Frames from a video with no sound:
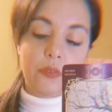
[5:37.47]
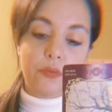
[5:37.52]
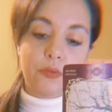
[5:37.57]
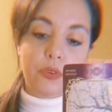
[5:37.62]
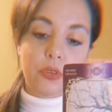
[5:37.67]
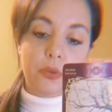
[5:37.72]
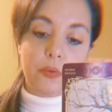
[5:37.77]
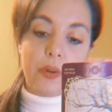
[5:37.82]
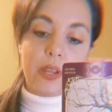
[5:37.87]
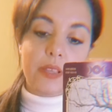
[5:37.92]

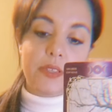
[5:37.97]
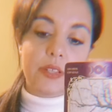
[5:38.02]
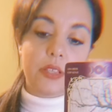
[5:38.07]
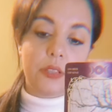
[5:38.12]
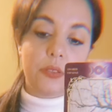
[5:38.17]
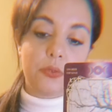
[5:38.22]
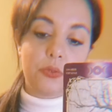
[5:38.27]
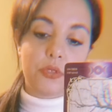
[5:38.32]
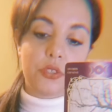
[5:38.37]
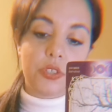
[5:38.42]
for a
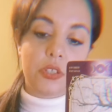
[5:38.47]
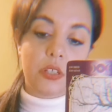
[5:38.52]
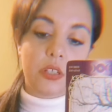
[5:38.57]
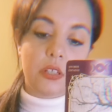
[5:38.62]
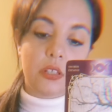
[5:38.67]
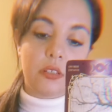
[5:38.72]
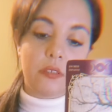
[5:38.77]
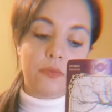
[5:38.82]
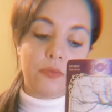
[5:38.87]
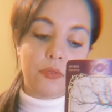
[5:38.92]

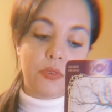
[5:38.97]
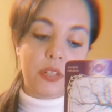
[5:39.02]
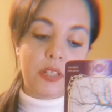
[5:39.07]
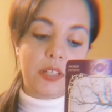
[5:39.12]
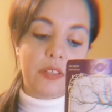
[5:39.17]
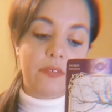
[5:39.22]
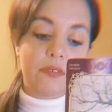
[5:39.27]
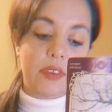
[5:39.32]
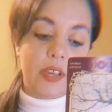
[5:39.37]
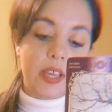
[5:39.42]
resolution, for a
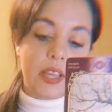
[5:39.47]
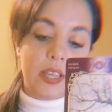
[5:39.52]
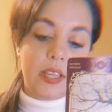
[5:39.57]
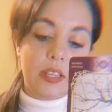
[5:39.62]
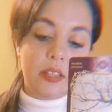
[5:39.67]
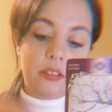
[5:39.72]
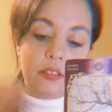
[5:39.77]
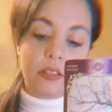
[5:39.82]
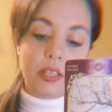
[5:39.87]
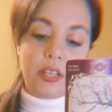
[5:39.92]

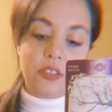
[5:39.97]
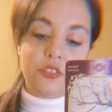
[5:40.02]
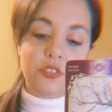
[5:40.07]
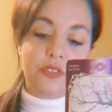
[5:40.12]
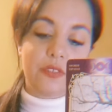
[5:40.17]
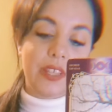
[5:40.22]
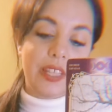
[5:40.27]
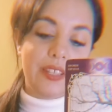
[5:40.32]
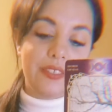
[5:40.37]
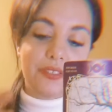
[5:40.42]
divine
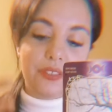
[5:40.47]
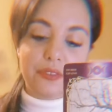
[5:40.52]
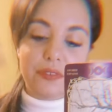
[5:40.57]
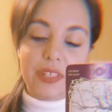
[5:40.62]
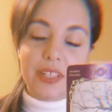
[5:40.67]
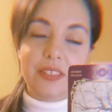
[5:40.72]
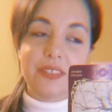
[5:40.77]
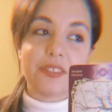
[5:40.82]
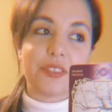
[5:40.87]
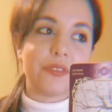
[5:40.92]

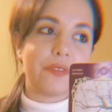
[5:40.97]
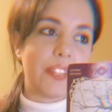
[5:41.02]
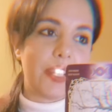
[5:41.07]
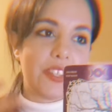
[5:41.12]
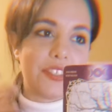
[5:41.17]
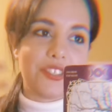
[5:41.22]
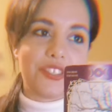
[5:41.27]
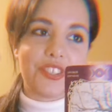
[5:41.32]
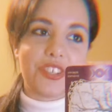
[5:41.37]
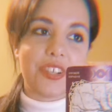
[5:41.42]

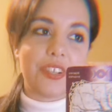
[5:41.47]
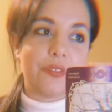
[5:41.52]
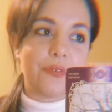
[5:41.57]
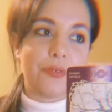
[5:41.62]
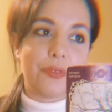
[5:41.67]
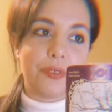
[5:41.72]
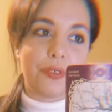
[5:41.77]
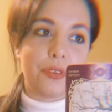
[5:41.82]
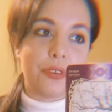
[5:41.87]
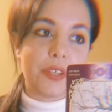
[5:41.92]
intervention,
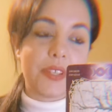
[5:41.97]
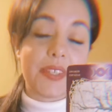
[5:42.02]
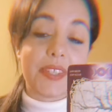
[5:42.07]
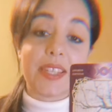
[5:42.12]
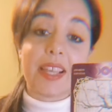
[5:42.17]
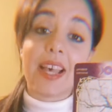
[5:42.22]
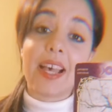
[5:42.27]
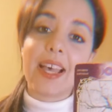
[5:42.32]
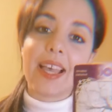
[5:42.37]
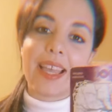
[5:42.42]
for a
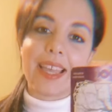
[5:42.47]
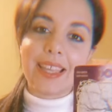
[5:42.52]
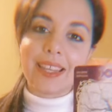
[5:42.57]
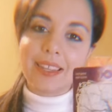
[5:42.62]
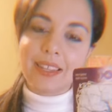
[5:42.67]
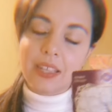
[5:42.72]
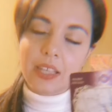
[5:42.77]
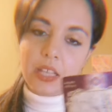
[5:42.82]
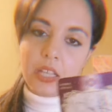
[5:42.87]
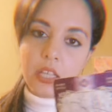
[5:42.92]

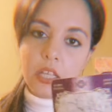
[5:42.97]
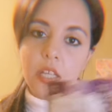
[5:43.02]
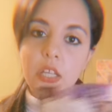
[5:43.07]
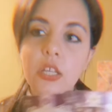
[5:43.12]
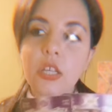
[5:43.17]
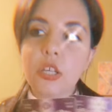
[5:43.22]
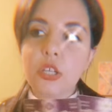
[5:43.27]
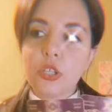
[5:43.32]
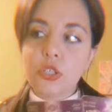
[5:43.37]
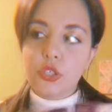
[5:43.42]
sign
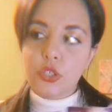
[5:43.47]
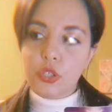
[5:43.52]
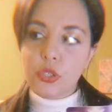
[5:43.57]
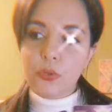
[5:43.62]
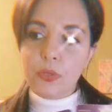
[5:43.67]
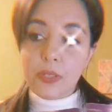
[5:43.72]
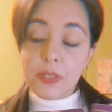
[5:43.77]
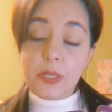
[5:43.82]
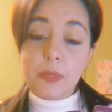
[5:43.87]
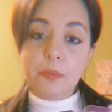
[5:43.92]

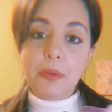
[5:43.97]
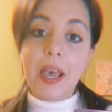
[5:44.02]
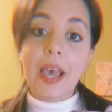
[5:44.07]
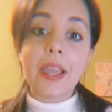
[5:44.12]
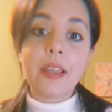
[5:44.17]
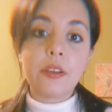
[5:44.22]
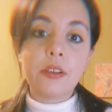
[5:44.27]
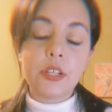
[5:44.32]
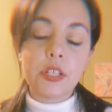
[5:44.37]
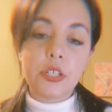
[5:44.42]
to
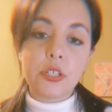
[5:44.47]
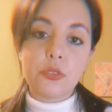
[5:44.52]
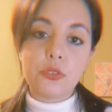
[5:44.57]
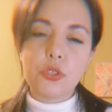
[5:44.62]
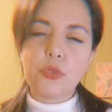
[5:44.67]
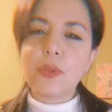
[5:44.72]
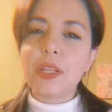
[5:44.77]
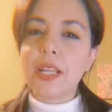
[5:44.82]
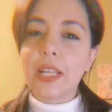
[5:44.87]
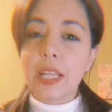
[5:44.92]
inspire you,
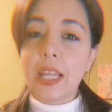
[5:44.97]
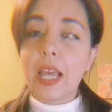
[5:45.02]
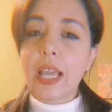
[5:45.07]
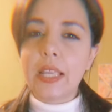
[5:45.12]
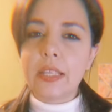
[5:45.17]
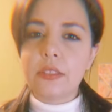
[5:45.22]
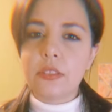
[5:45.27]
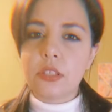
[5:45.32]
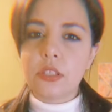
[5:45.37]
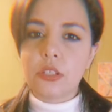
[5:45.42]
to
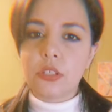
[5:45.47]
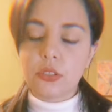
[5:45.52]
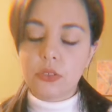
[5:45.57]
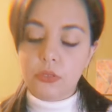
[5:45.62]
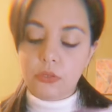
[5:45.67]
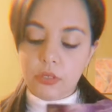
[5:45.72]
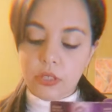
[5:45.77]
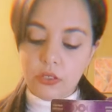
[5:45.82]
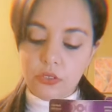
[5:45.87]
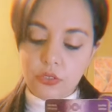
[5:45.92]
enlighten
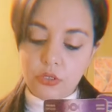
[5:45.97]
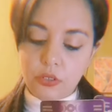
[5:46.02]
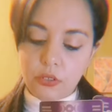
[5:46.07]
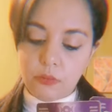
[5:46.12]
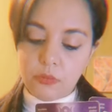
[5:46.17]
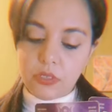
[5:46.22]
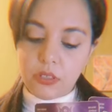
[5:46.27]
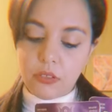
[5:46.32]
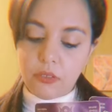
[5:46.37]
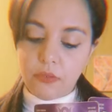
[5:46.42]
you in
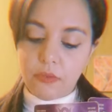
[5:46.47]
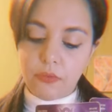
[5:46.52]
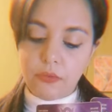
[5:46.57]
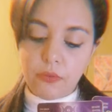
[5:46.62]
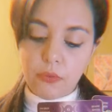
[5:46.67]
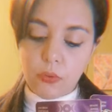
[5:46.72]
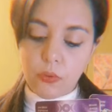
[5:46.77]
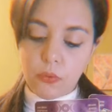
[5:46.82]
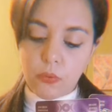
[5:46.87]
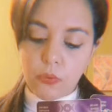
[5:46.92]
terms of
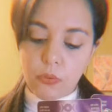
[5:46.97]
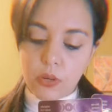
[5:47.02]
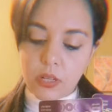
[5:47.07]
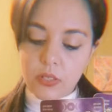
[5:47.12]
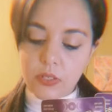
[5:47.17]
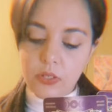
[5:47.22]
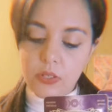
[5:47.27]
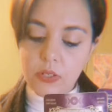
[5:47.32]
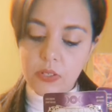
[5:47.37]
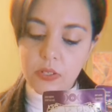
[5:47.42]

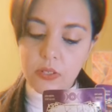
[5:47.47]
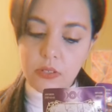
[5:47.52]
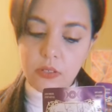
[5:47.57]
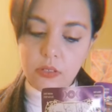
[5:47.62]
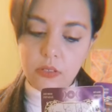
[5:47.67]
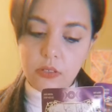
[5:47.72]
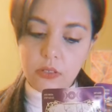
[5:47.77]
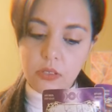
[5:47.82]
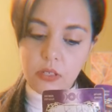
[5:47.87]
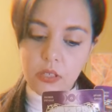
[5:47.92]
what's
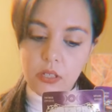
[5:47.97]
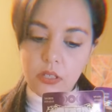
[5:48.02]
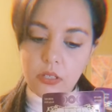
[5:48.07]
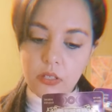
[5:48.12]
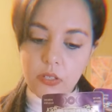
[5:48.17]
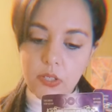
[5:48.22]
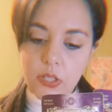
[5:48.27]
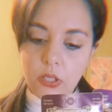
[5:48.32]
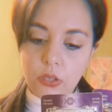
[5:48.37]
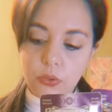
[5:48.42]

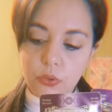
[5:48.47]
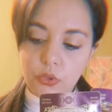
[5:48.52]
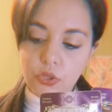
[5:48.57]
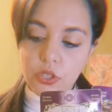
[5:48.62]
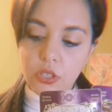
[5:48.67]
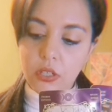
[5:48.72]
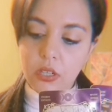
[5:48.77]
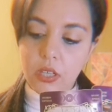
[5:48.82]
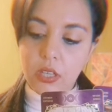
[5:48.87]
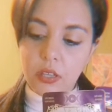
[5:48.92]
the
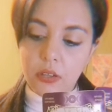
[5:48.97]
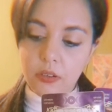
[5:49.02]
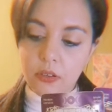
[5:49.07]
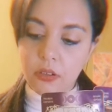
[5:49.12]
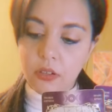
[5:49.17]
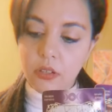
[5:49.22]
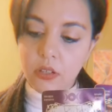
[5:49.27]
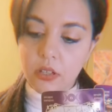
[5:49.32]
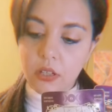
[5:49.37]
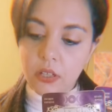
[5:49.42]
solution
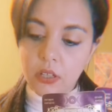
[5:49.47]
here.